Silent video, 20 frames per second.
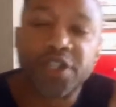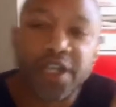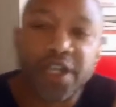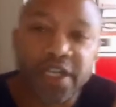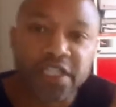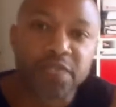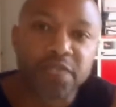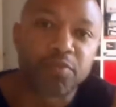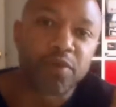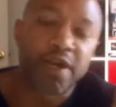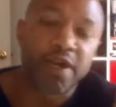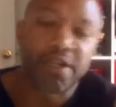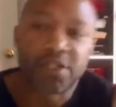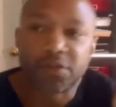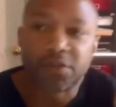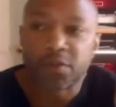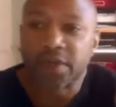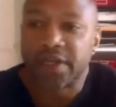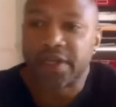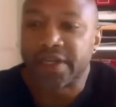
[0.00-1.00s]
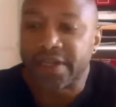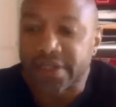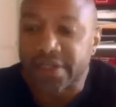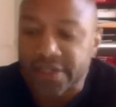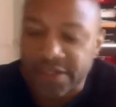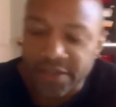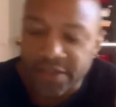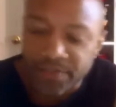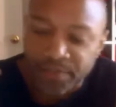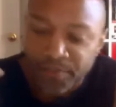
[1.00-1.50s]
express,
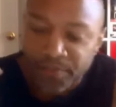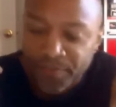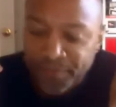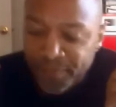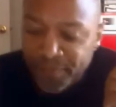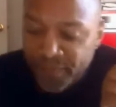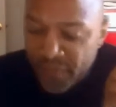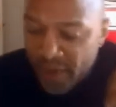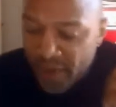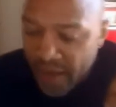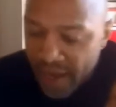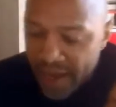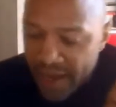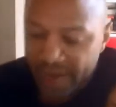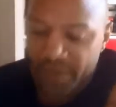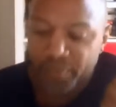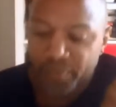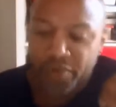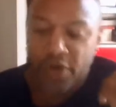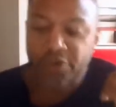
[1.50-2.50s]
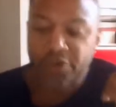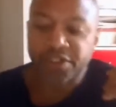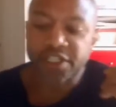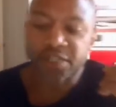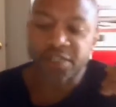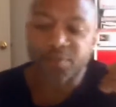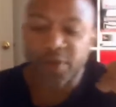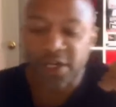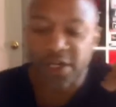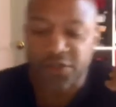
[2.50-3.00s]
release. And approach,
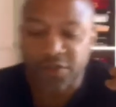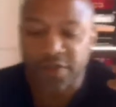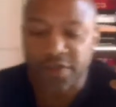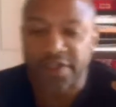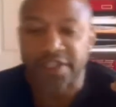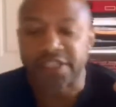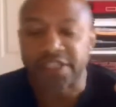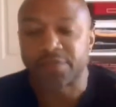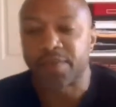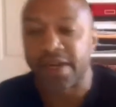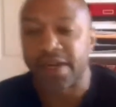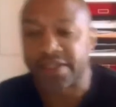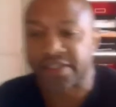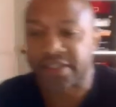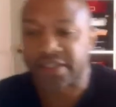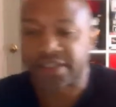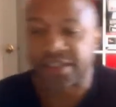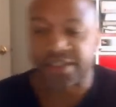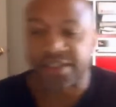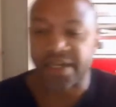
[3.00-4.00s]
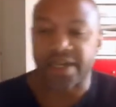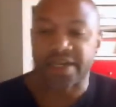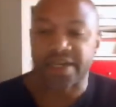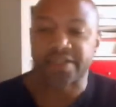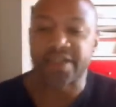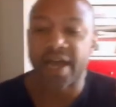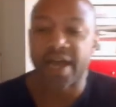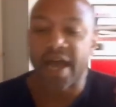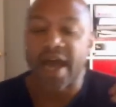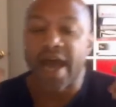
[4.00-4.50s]
express, release basically
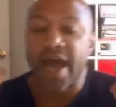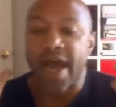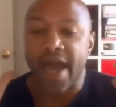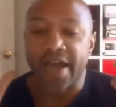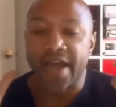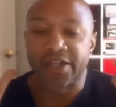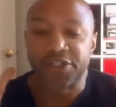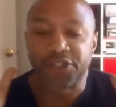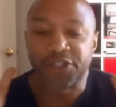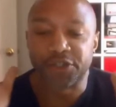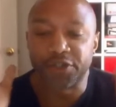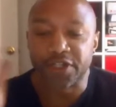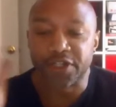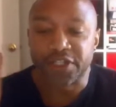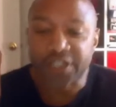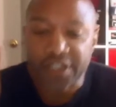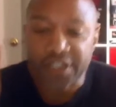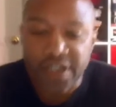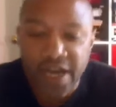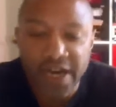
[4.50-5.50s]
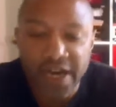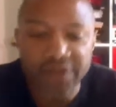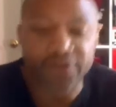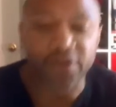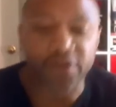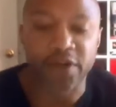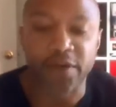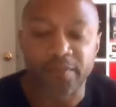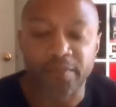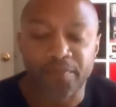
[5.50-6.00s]
says, as you
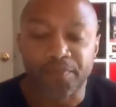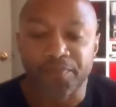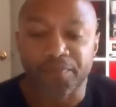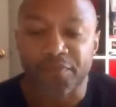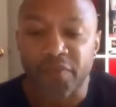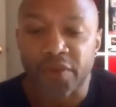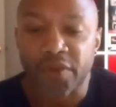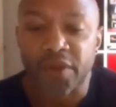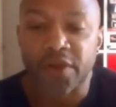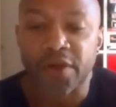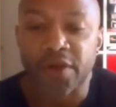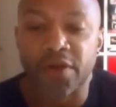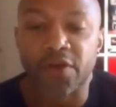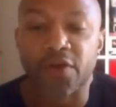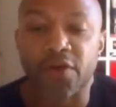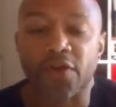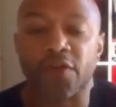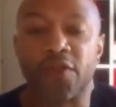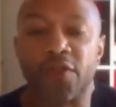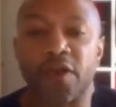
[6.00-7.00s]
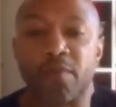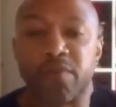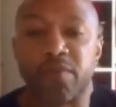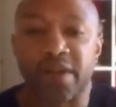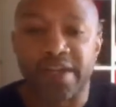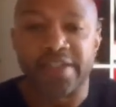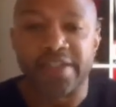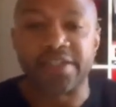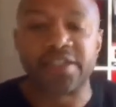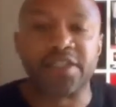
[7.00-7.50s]
discover the
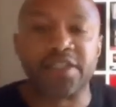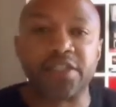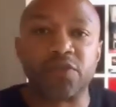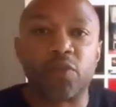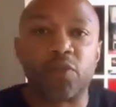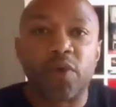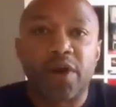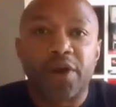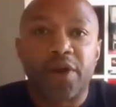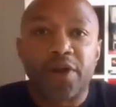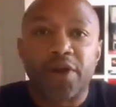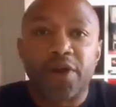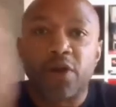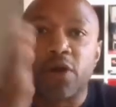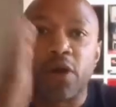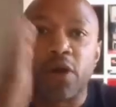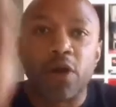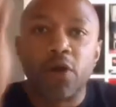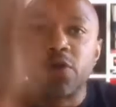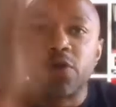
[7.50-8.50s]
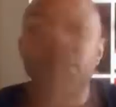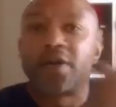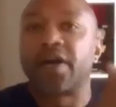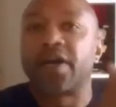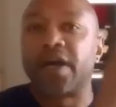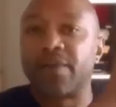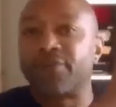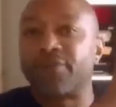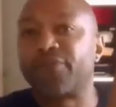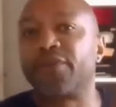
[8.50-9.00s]
places where your old
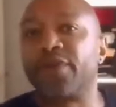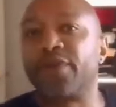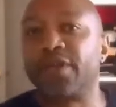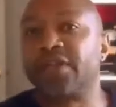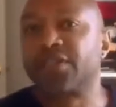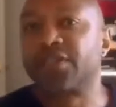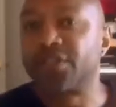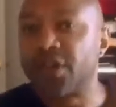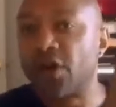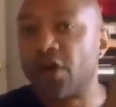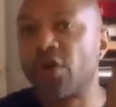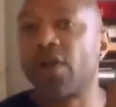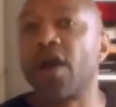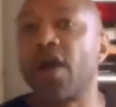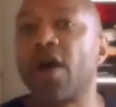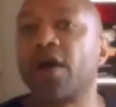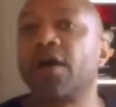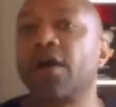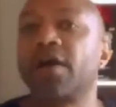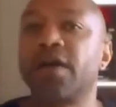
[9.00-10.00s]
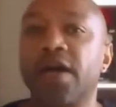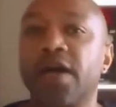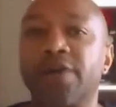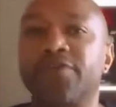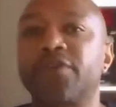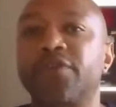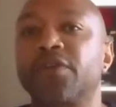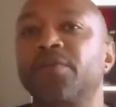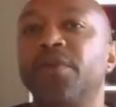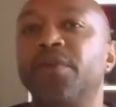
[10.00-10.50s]
comfort is no longer
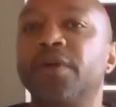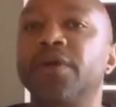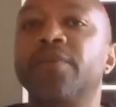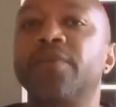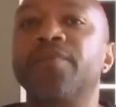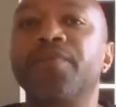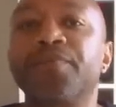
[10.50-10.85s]
comfortable,